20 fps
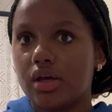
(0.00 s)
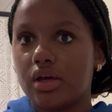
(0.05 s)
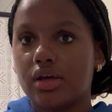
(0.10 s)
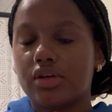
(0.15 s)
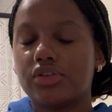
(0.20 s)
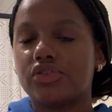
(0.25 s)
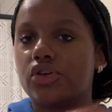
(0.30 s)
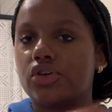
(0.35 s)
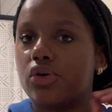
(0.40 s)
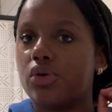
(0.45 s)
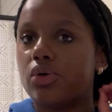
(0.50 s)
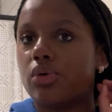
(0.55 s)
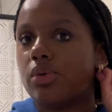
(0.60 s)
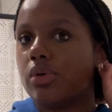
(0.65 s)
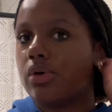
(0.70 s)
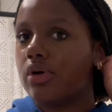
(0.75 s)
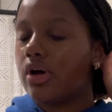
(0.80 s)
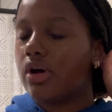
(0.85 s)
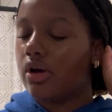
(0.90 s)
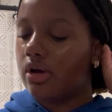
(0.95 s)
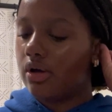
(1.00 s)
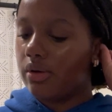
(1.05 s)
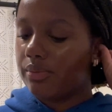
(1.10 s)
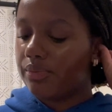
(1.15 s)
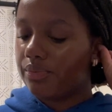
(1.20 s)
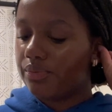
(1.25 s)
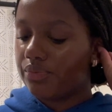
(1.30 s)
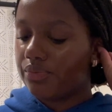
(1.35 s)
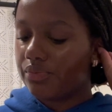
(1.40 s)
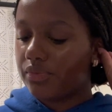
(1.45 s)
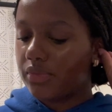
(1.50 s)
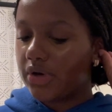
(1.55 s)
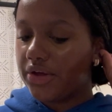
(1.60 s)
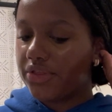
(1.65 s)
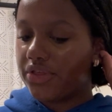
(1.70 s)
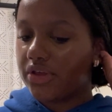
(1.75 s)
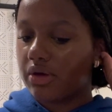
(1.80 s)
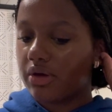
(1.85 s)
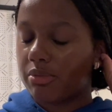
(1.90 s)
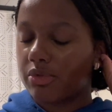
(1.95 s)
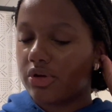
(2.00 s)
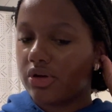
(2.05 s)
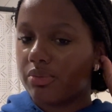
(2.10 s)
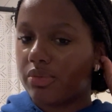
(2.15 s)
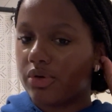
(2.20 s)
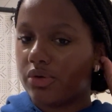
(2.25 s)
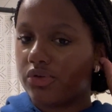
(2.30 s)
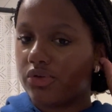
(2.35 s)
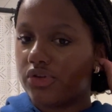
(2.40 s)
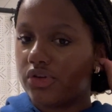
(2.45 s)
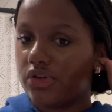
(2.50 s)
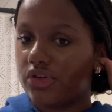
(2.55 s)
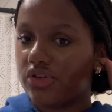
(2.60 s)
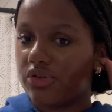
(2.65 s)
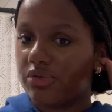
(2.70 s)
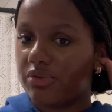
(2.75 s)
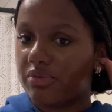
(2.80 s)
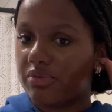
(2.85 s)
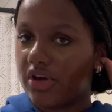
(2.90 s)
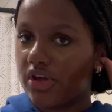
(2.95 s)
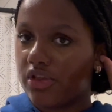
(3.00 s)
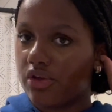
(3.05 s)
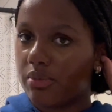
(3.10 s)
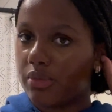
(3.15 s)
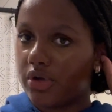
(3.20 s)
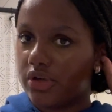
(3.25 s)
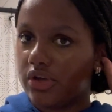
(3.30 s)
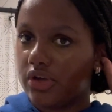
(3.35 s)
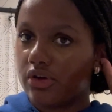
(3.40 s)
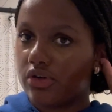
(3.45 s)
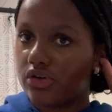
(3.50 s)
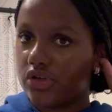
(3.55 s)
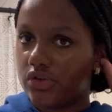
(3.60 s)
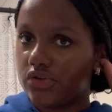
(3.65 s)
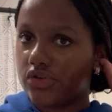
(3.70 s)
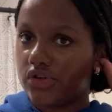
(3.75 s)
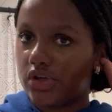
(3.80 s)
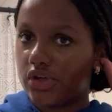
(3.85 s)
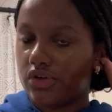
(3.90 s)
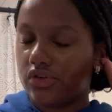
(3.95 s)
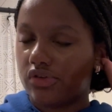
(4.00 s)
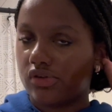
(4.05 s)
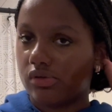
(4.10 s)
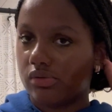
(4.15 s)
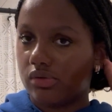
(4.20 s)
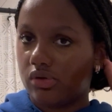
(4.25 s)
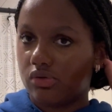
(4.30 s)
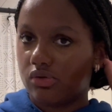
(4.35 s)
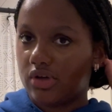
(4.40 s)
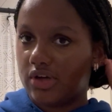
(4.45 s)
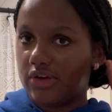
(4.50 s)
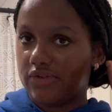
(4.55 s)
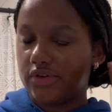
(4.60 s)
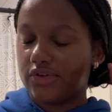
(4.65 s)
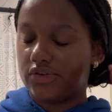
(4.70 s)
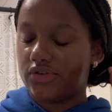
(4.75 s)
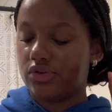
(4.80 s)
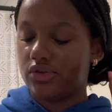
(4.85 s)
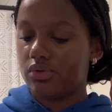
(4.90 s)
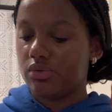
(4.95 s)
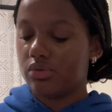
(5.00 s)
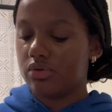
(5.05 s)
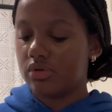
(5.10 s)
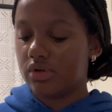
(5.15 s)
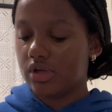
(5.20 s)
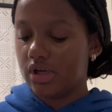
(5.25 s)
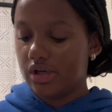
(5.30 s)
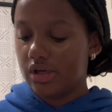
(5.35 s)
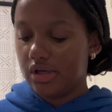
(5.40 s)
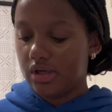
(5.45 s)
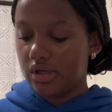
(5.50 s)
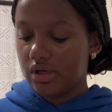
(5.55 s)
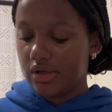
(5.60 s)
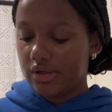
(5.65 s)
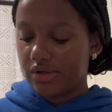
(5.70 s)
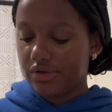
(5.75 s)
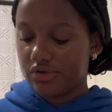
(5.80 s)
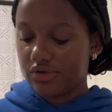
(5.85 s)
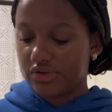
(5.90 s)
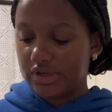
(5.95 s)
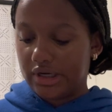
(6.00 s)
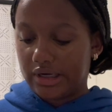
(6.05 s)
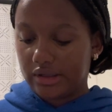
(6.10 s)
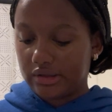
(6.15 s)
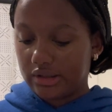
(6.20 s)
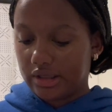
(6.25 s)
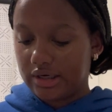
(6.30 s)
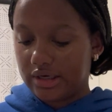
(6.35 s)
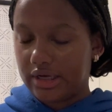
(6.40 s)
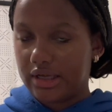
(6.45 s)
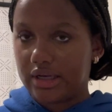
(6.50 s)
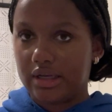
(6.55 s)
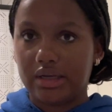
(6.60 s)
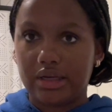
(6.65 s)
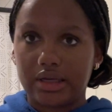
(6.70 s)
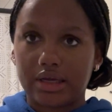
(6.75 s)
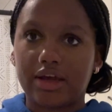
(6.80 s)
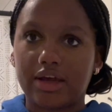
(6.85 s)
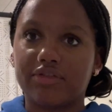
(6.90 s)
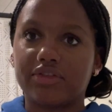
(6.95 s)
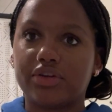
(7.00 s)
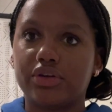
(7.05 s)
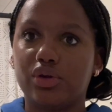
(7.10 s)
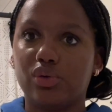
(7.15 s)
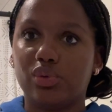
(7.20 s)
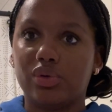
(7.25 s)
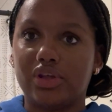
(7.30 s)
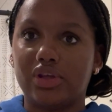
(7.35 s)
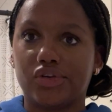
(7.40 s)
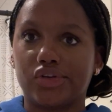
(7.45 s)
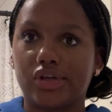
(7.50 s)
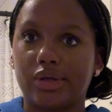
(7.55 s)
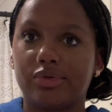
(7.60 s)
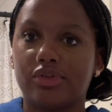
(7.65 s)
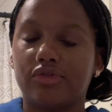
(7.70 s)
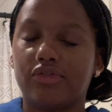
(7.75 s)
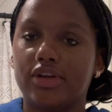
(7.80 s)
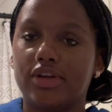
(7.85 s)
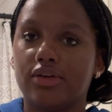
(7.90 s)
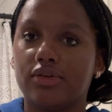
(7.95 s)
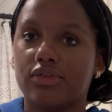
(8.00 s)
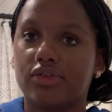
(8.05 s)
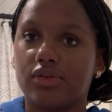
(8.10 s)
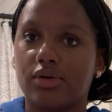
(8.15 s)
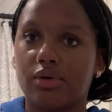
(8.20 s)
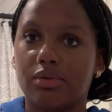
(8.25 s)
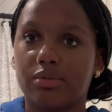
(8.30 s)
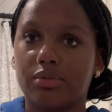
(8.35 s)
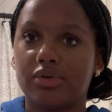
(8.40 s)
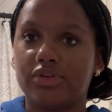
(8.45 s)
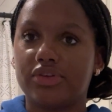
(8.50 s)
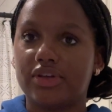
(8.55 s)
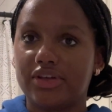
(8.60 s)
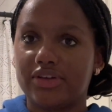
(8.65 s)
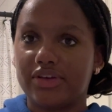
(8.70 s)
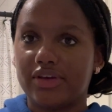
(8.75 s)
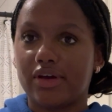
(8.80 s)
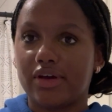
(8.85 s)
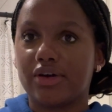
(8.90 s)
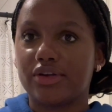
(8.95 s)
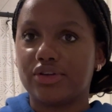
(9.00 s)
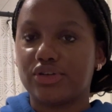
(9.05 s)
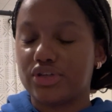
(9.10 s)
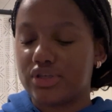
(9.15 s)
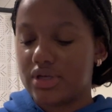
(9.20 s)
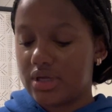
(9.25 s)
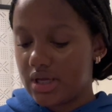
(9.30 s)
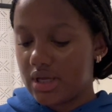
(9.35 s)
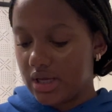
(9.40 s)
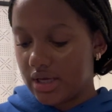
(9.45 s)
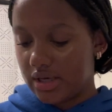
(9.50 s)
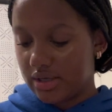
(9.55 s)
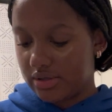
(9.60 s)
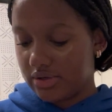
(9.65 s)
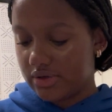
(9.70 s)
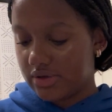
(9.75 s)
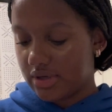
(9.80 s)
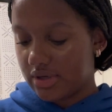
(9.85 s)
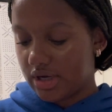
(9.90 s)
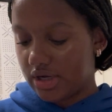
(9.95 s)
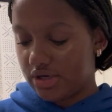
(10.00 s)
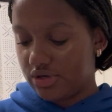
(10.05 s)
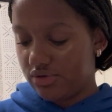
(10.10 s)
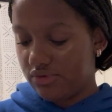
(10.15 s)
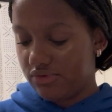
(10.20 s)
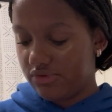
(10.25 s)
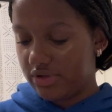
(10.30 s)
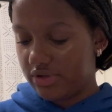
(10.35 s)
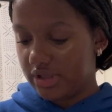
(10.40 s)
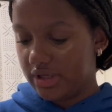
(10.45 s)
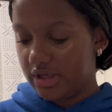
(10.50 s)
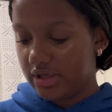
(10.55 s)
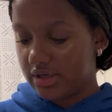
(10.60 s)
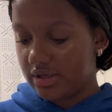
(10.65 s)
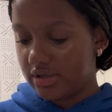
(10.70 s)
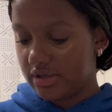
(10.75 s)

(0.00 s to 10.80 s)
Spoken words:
So I think I'm gonna post this either Monday or Tuesday, so you'll have this soon. There's not a lot of editing I have to do with these types of videos, so it's easy content, and I do feel like